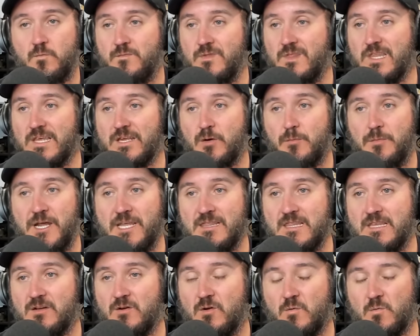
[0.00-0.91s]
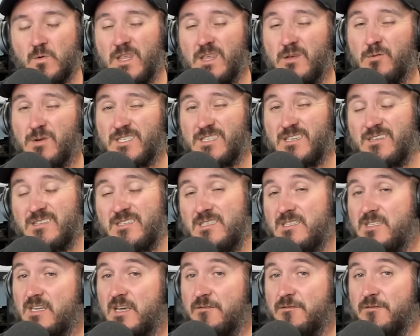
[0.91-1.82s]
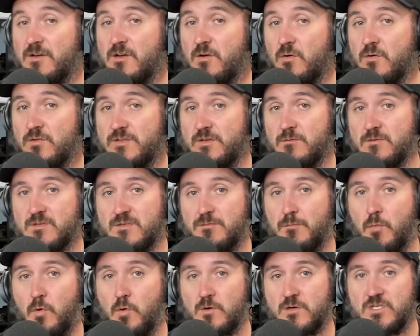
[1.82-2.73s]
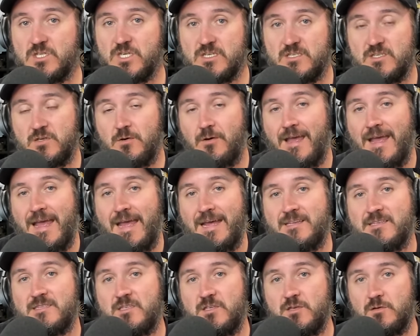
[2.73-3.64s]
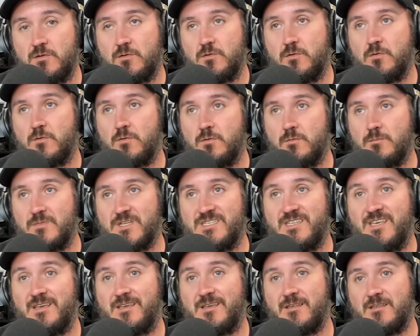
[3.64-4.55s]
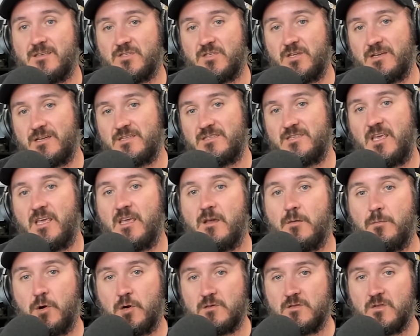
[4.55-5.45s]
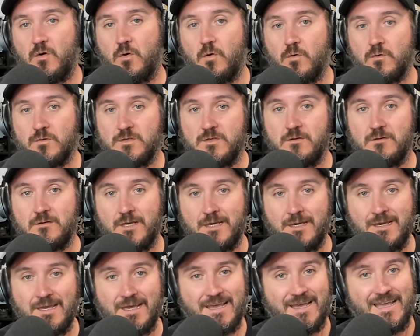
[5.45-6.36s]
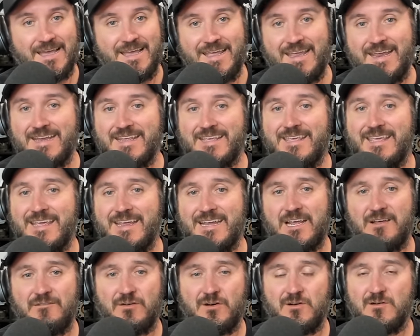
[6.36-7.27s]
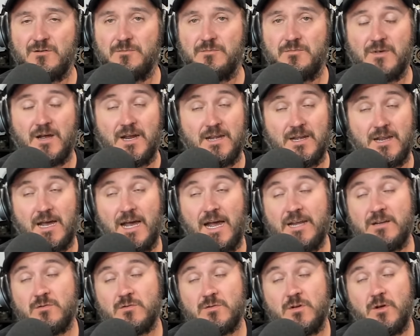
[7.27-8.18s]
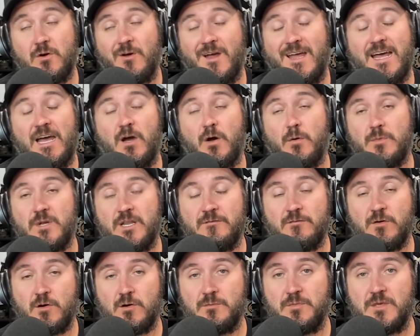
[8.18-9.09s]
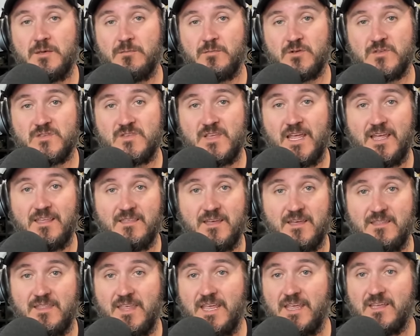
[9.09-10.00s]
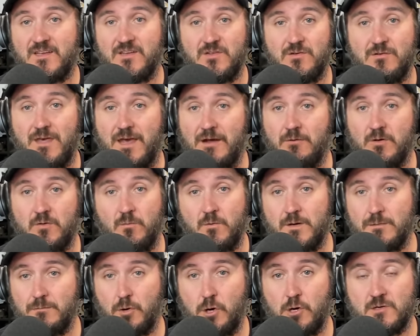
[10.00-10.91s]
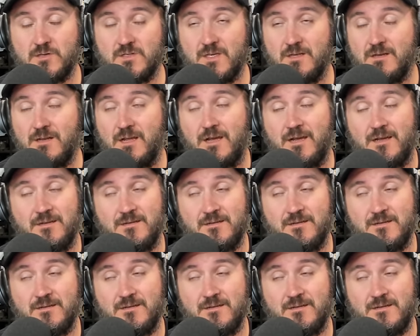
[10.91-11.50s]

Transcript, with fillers: little by little, it really wasn't difficult. It was more just you had to meticulous. You had to take apart the whole unit. And again, I've heard, I, I don't know how, but I've heard people say that they can do that with one person.